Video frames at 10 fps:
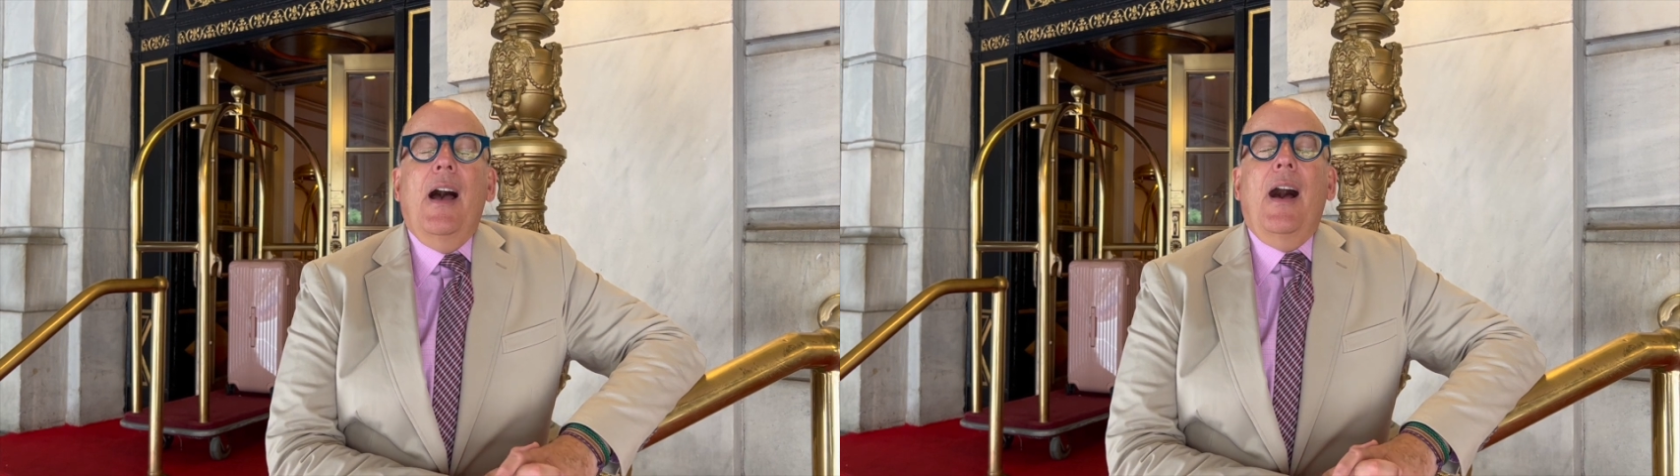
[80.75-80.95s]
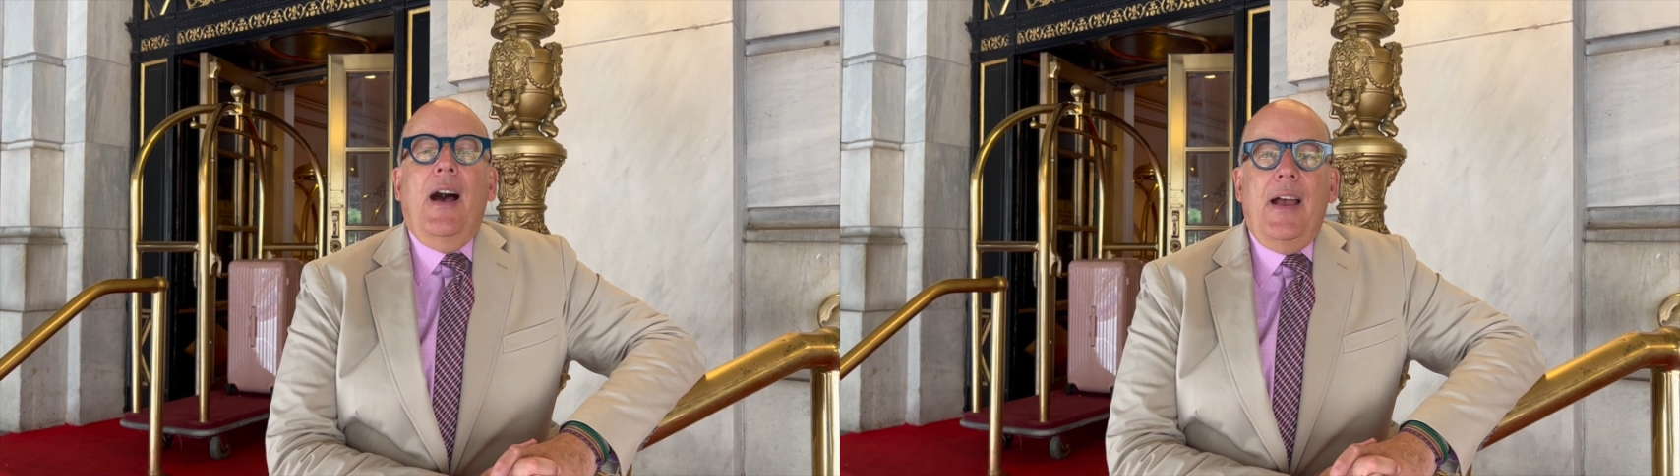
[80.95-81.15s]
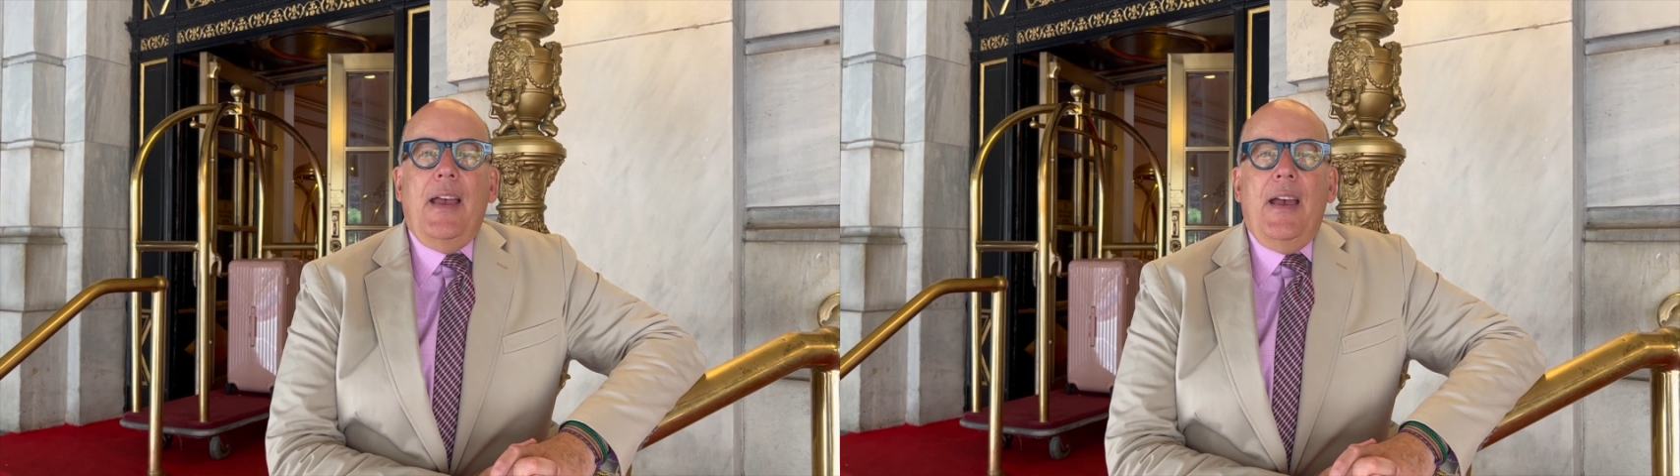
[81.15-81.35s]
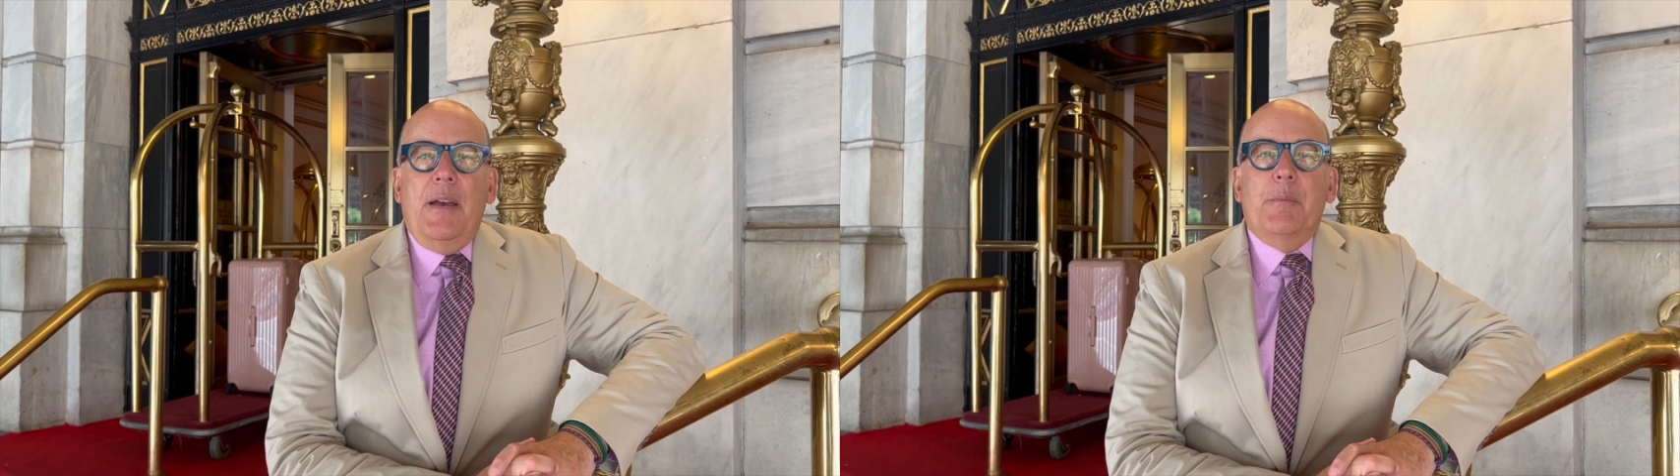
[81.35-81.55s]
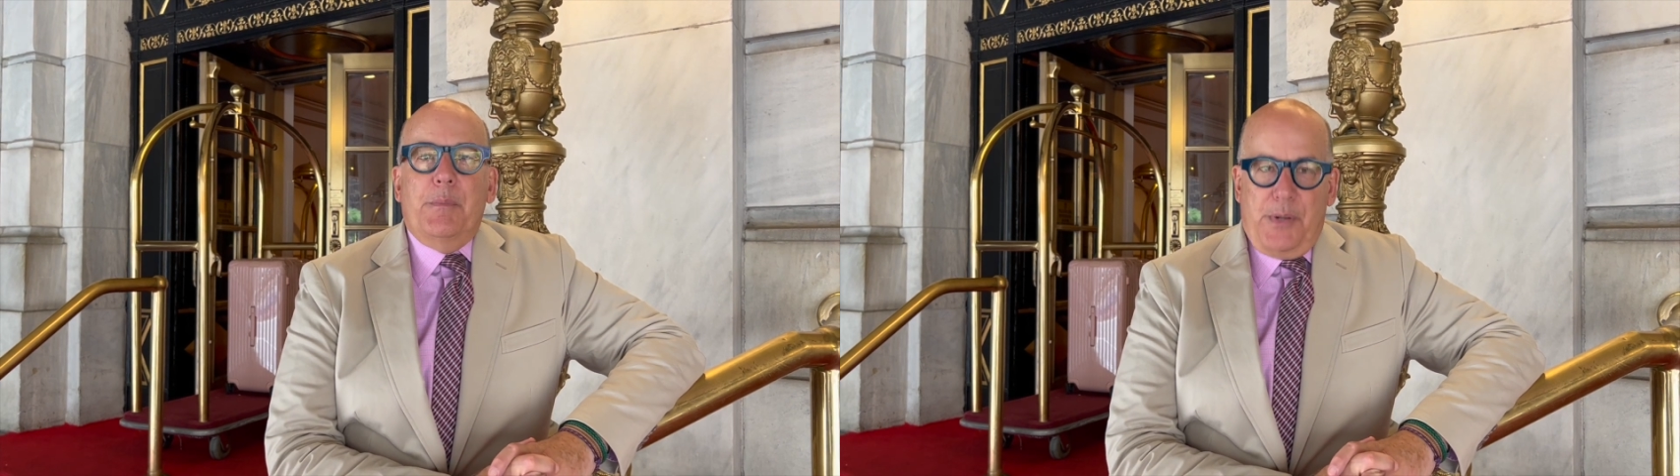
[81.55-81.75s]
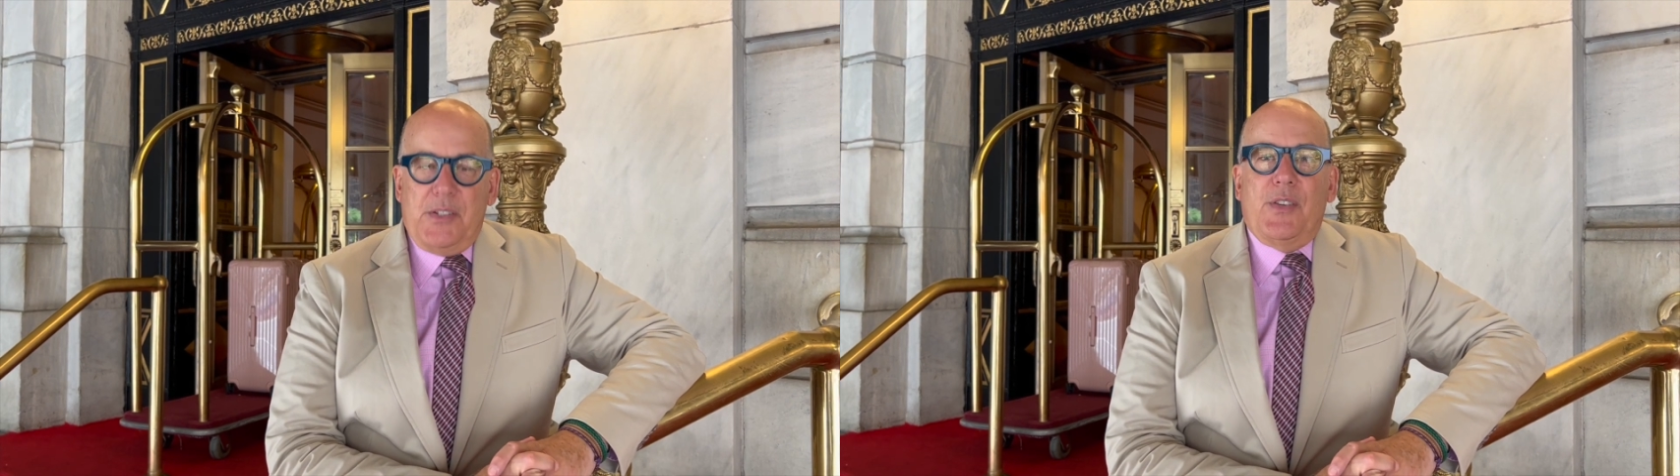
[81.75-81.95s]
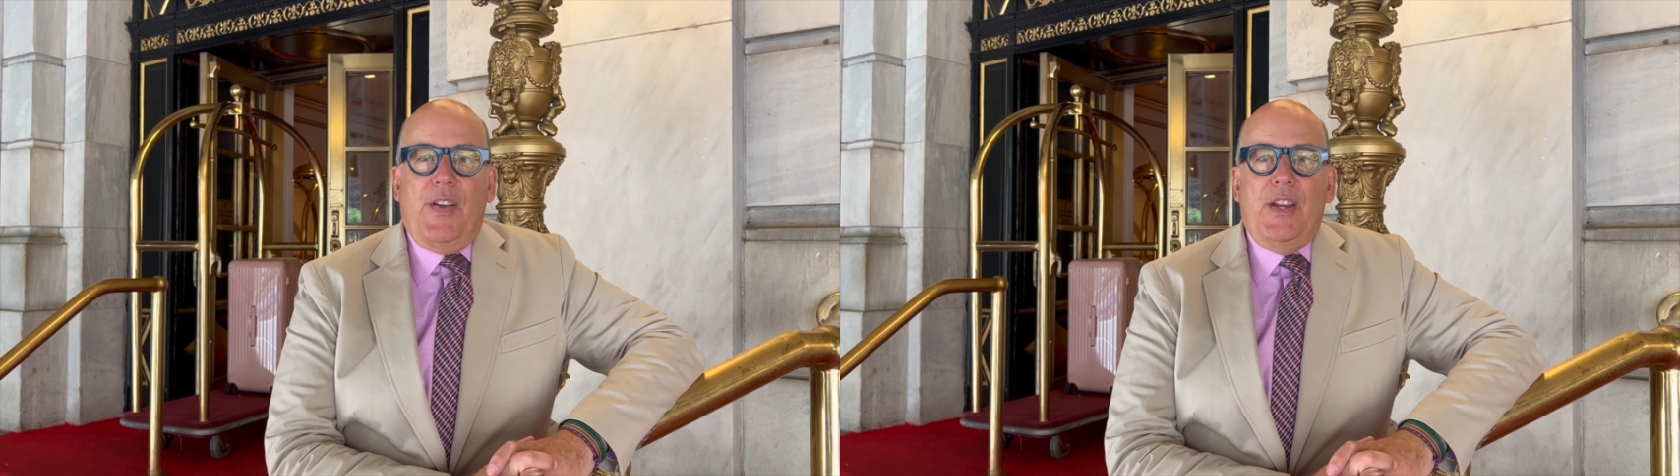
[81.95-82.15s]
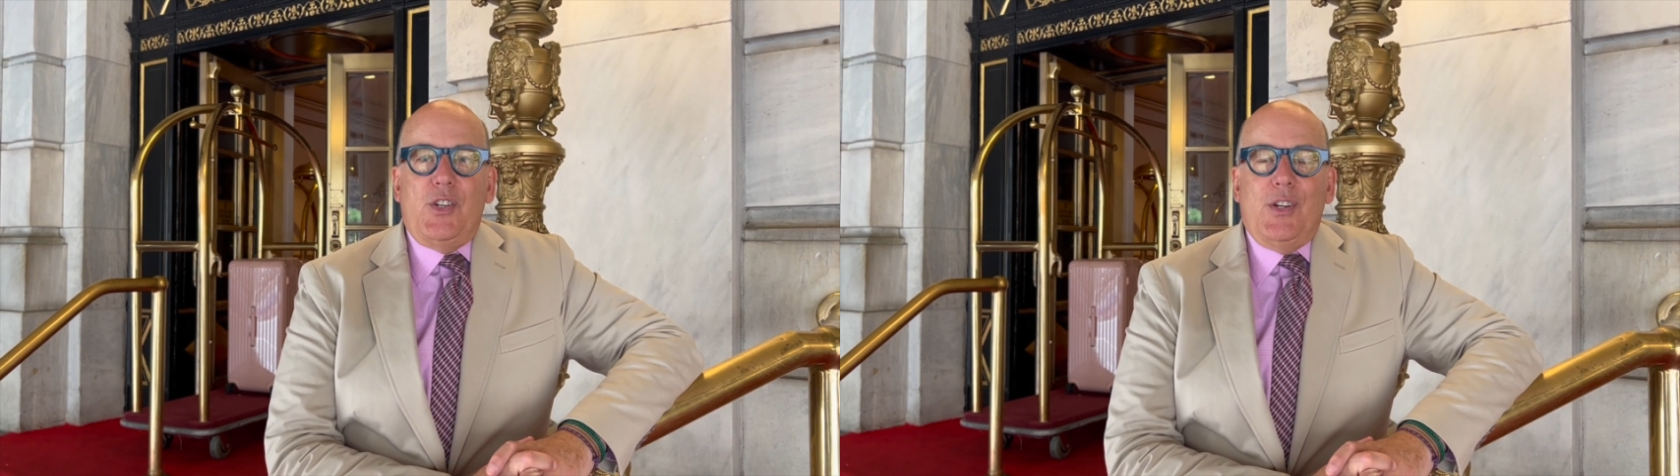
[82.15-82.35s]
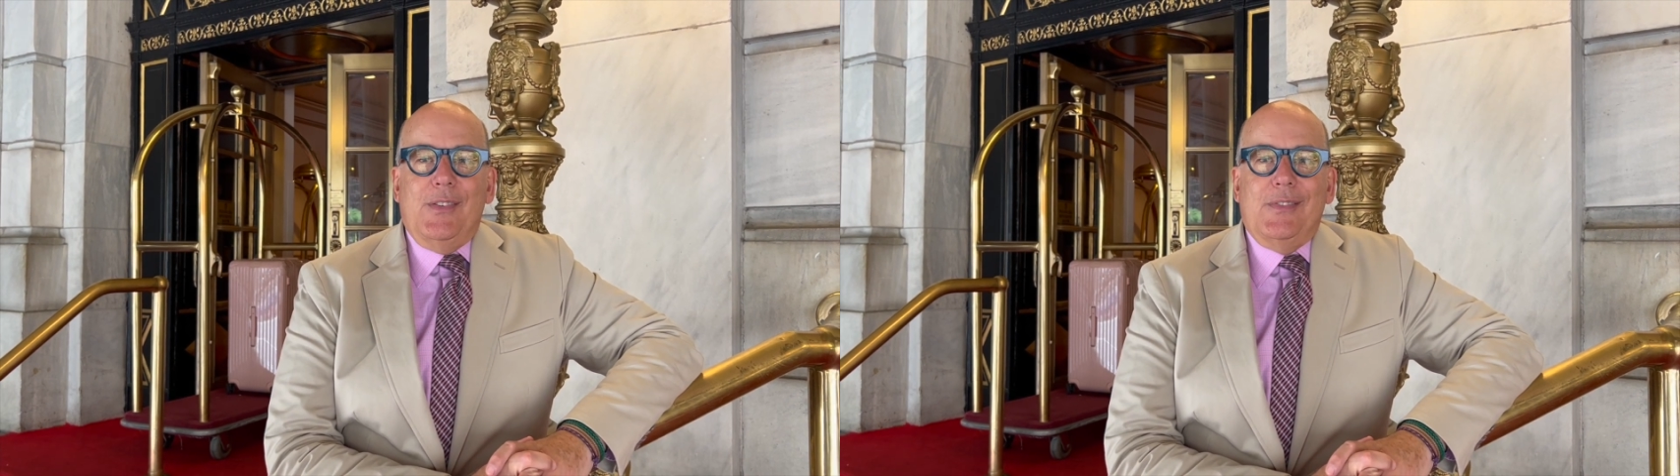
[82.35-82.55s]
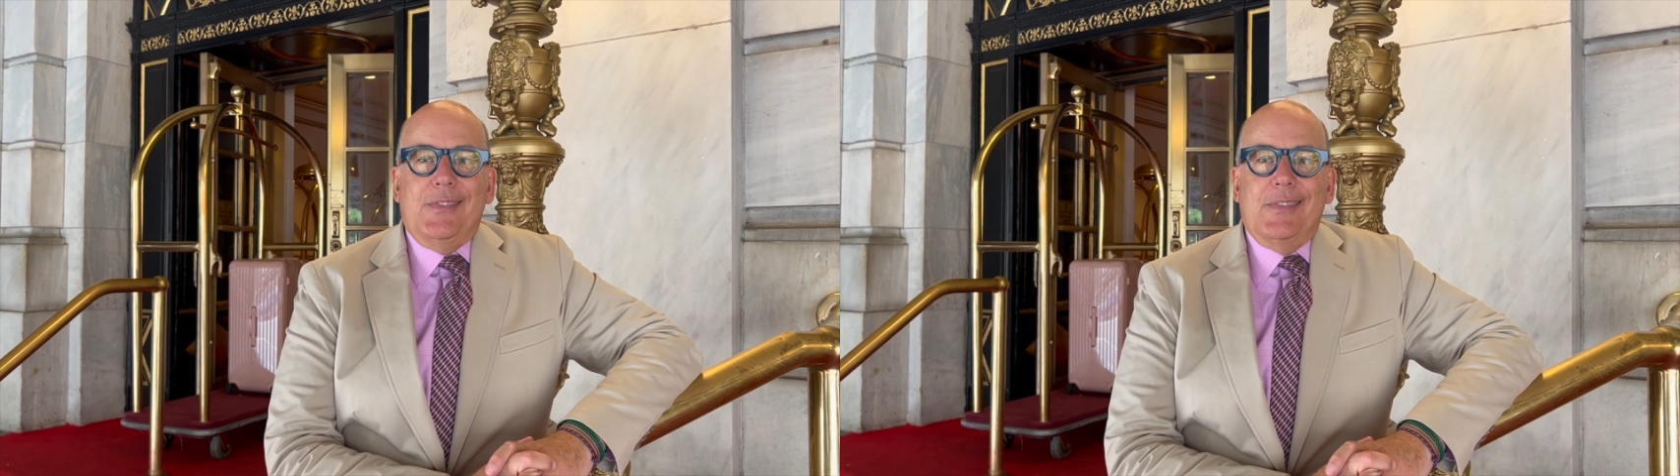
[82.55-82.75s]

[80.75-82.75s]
I am preservation.